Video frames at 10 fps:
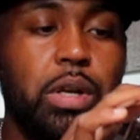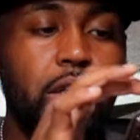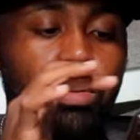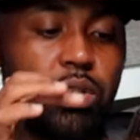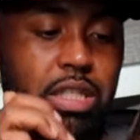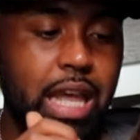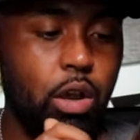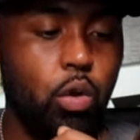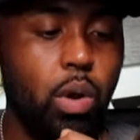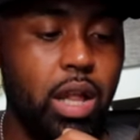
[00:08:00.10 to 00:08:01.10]
when I do the
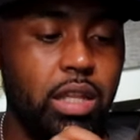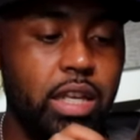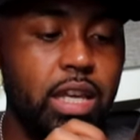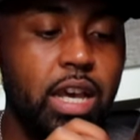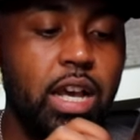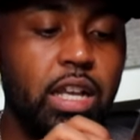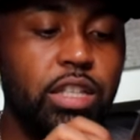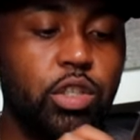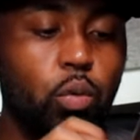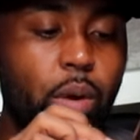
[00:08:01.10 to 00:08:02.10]
sound quality,
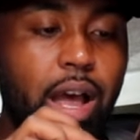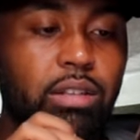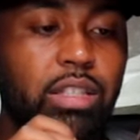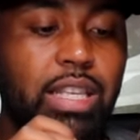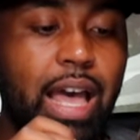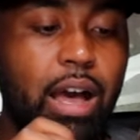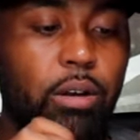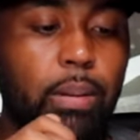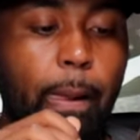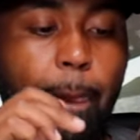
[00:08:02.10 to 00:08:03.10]
surround
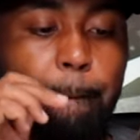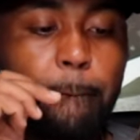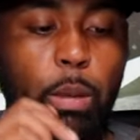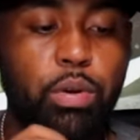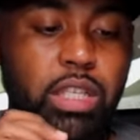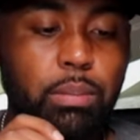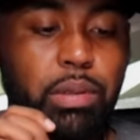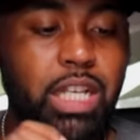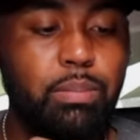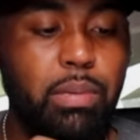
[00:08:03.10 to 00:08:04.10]
sound. Press the
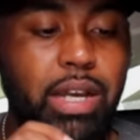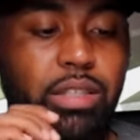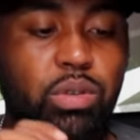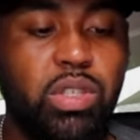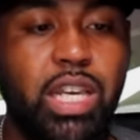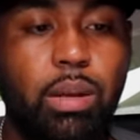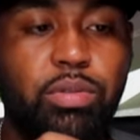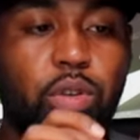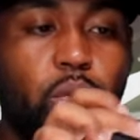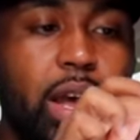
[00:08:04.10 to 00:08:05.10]
plus button to set up
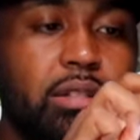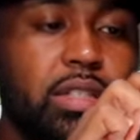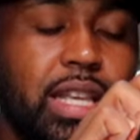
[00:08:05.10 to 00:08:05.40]
surround